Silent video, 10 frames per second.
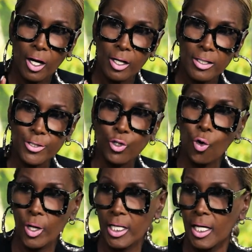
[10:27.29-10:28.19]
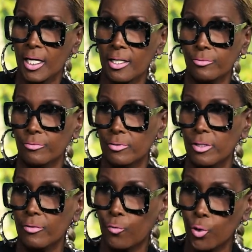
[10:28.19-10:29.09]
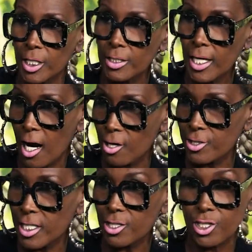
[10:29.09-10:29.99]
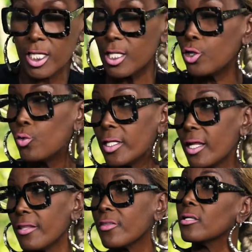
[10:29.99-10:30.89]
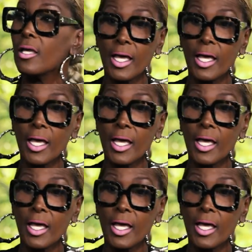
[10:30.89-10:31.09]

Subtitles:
us going down for an entire session and doing nothing.